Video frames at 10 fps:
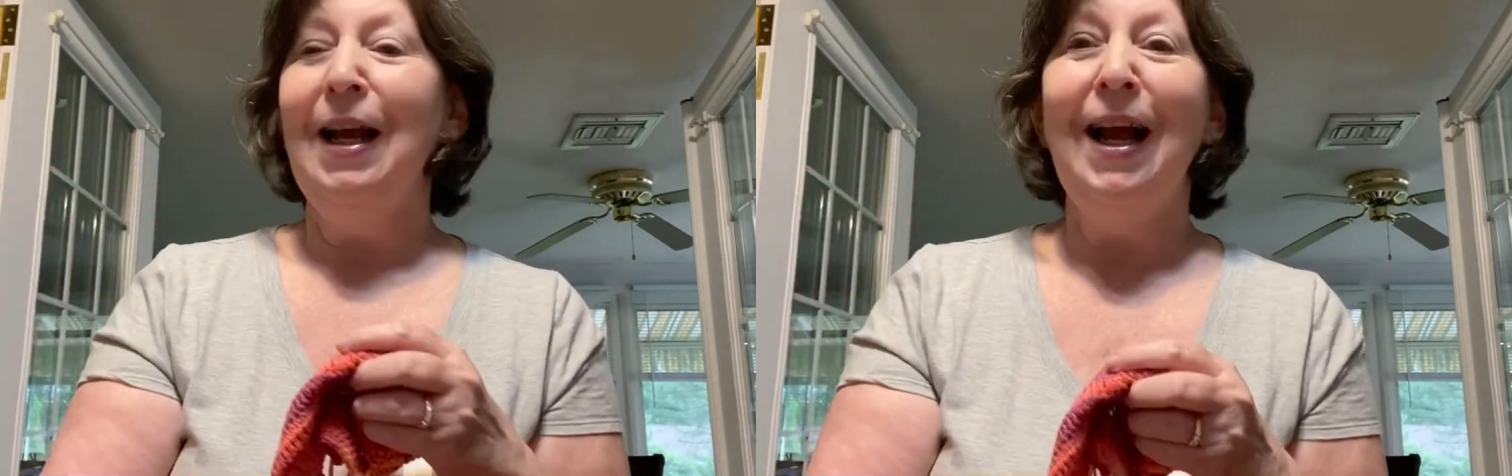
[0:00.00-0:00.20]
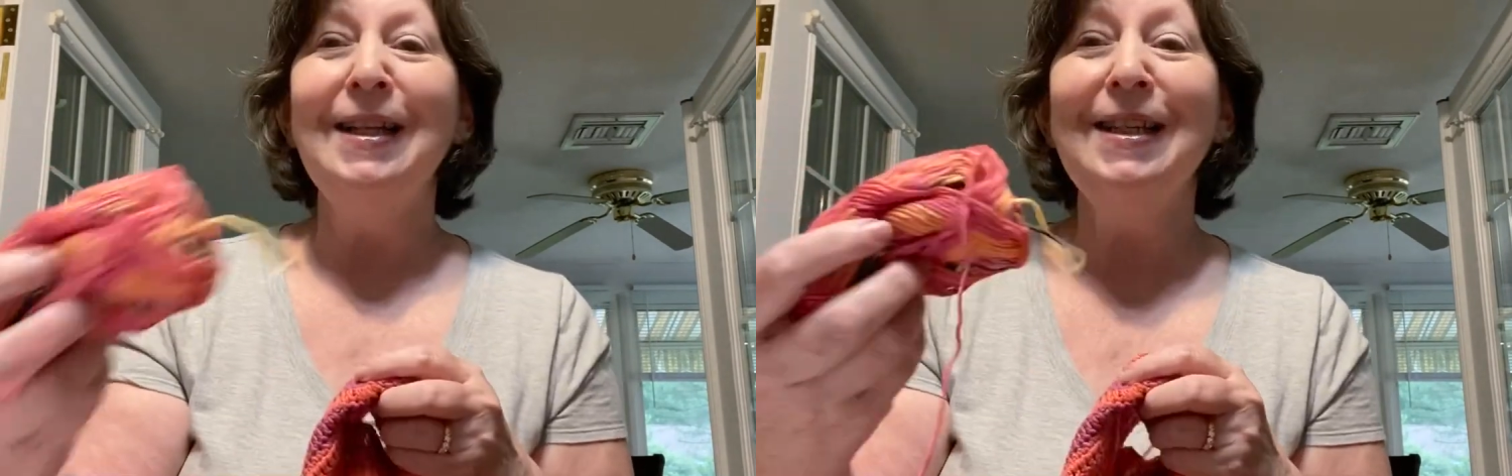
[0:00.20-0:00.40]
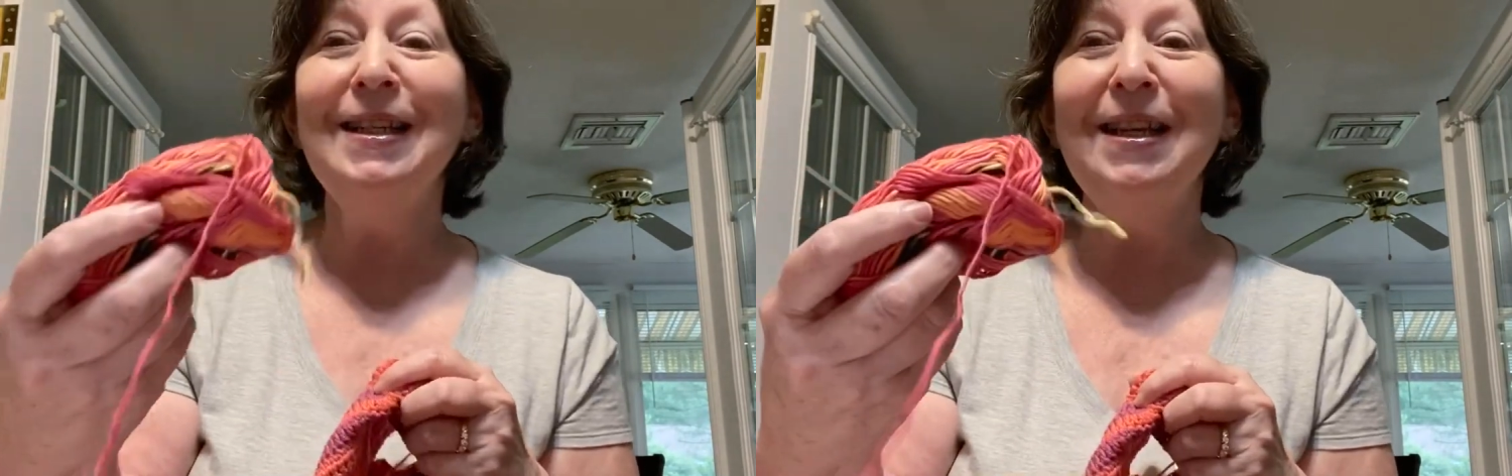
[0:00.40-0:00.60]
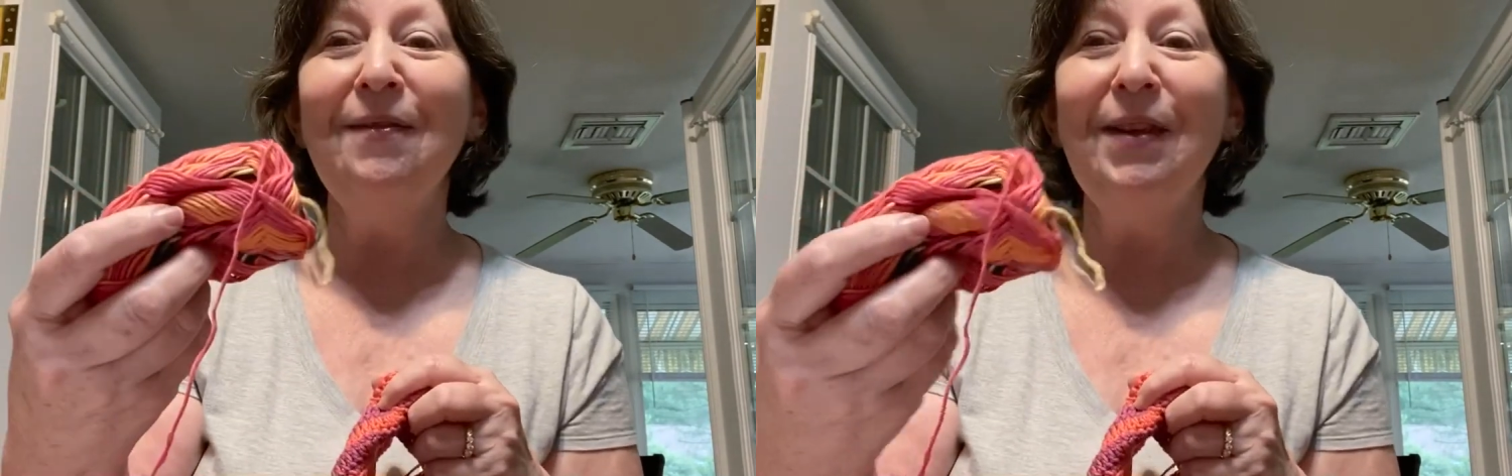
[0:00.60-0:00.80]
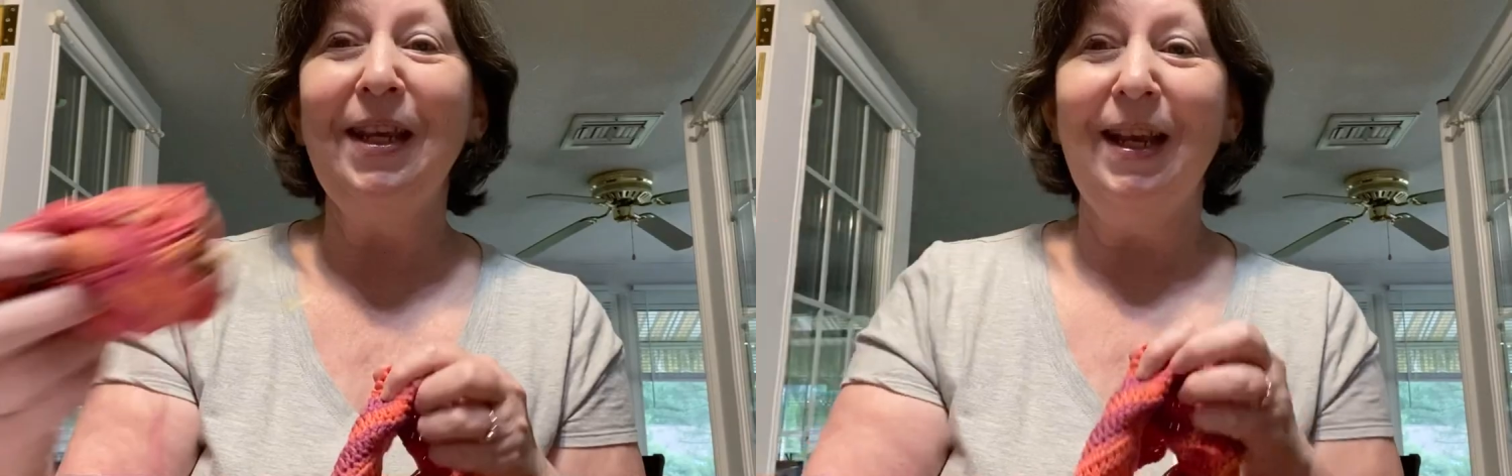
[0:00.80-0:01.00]
I didn't
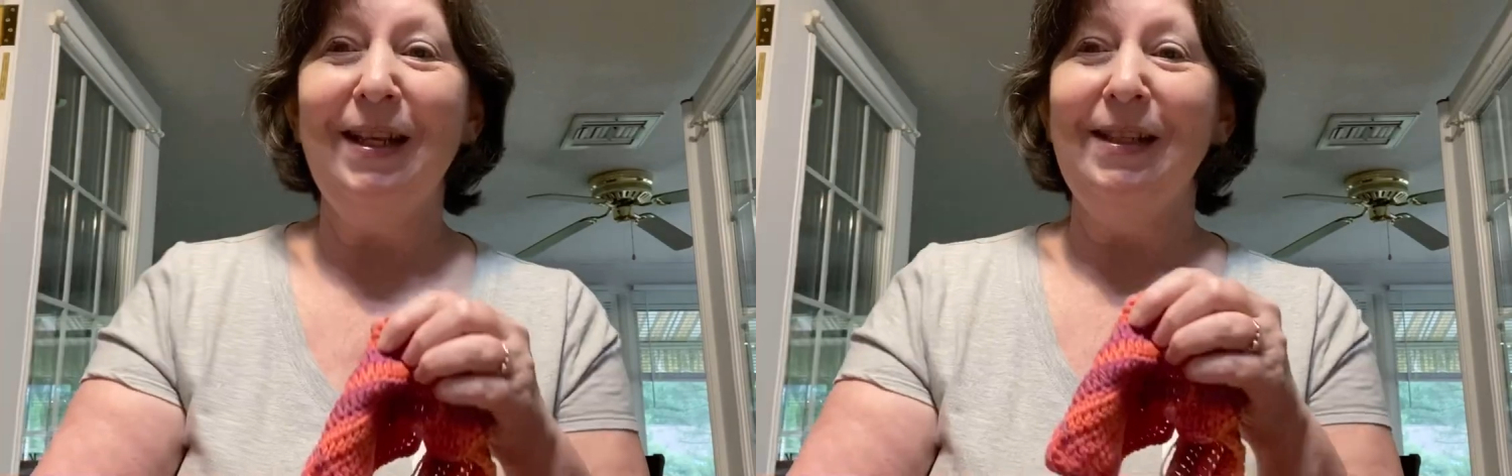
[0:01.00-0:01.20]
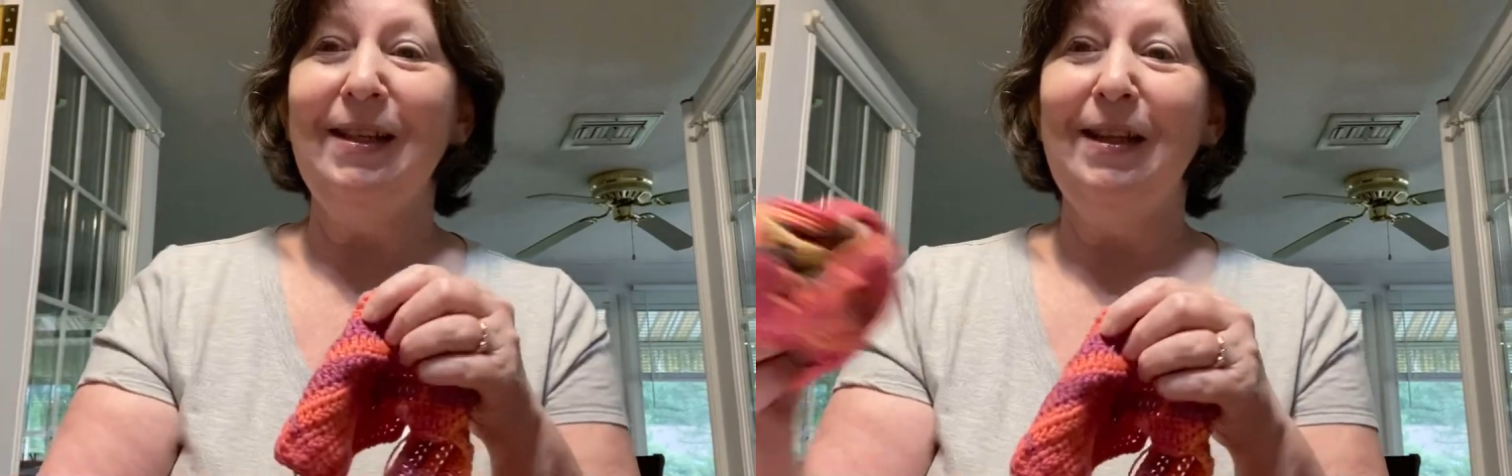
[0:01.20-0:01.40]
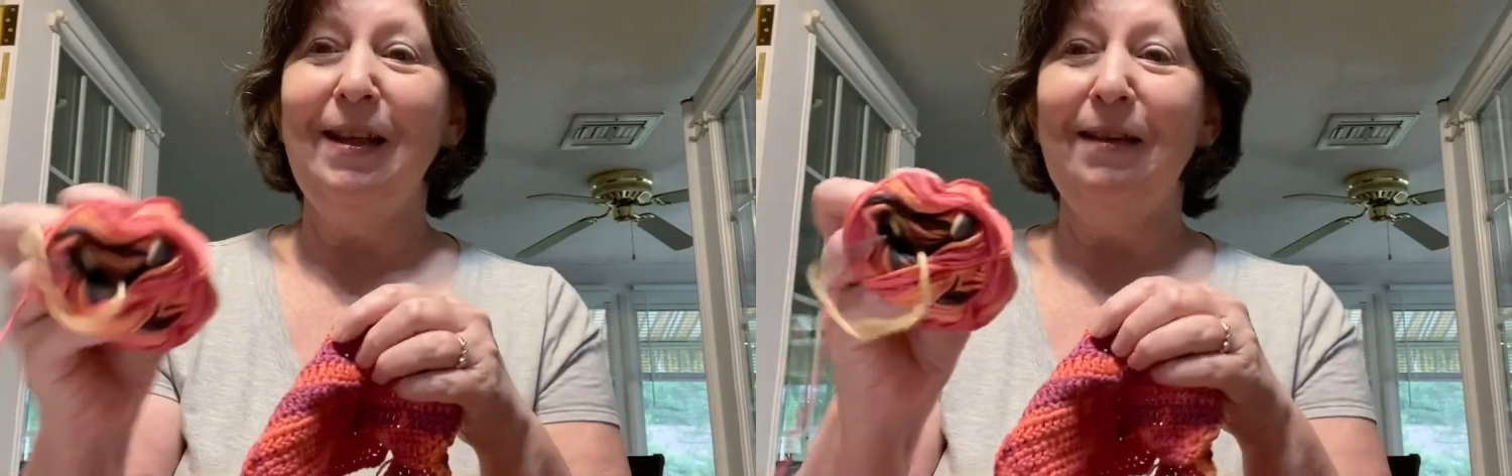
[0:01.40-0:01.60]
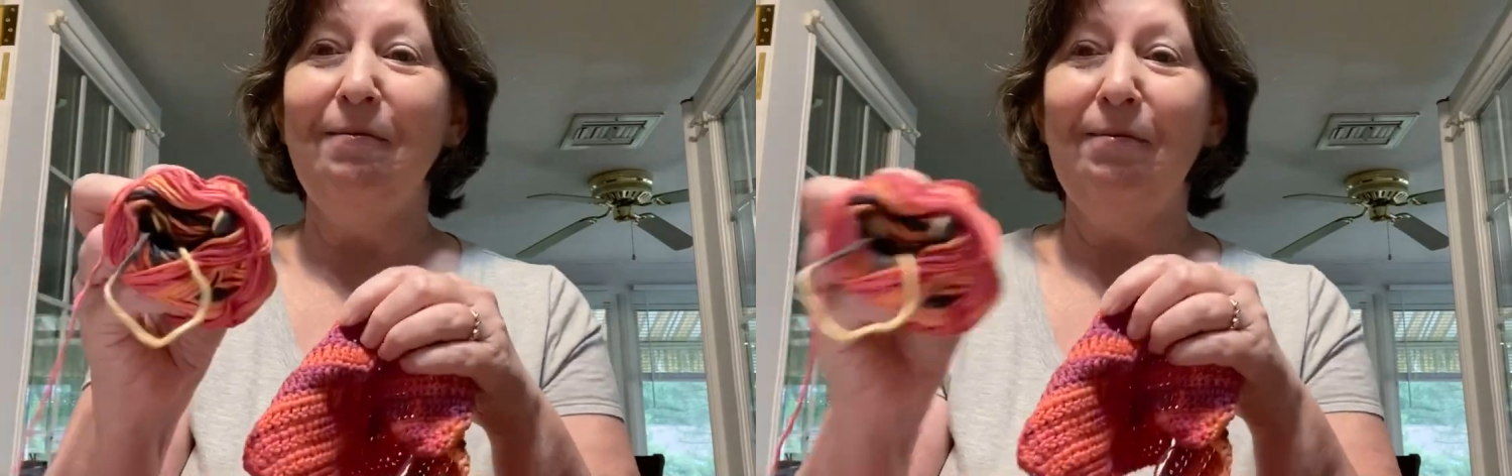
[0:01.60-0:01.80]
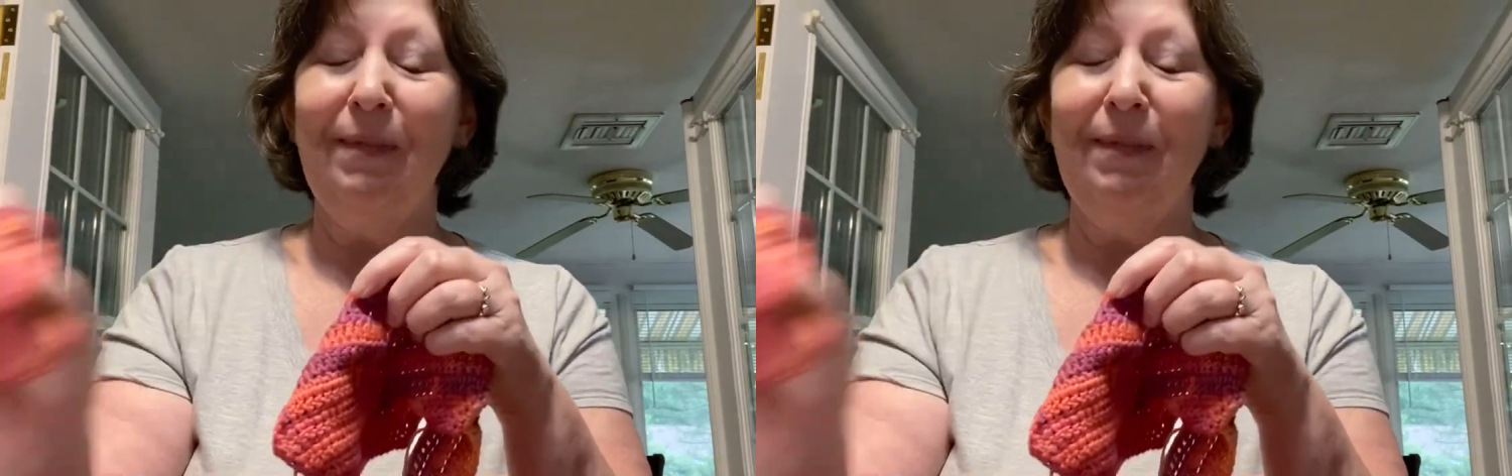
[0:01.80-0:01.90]
even get to the